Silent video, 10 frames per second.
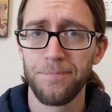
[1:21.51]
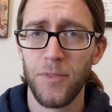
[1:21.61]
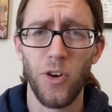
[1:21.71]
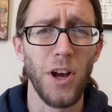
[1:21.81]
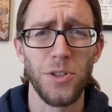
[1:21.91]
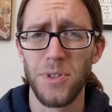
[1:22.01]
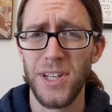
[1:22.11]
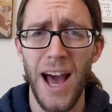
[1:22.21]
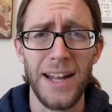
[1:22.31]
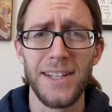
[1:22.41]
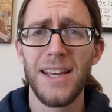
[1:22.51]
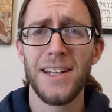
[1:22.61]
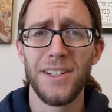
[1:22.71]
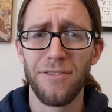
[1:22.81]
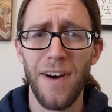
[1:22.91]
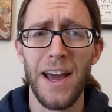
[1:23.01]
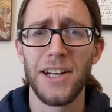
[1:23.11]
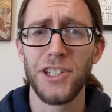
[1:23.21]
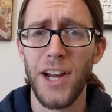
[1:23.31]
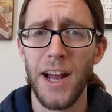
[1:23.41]
The cross was not
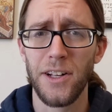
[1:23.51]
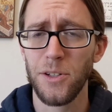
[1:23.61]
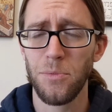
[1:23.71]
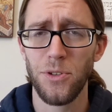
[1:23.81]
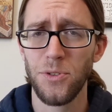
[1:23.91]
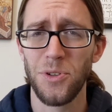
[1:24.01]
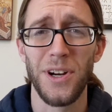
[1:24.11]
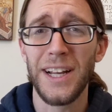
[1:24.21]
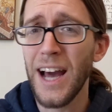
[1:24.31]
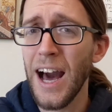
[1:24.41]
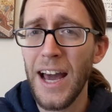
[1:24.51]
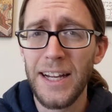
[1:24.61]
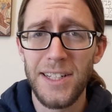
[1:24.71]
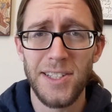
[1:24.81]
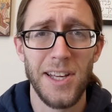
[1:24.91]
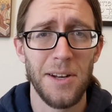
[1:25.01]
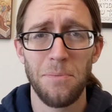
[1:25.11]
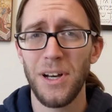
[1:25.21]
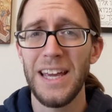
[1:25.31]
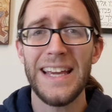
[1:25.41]
divine child abuse or a kind son
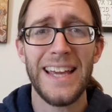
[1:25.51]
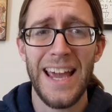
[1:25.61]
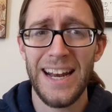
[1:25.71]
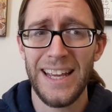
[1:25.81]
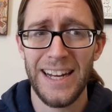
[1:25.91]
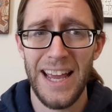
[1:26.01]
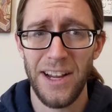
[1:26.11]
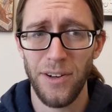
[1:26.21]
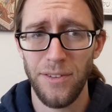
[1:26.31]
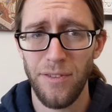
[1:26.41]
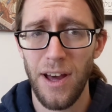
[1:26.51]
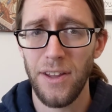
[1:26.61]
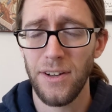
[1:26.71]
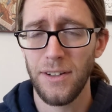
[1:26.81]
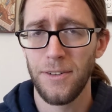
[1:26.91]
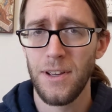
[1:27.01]
placating an angry father.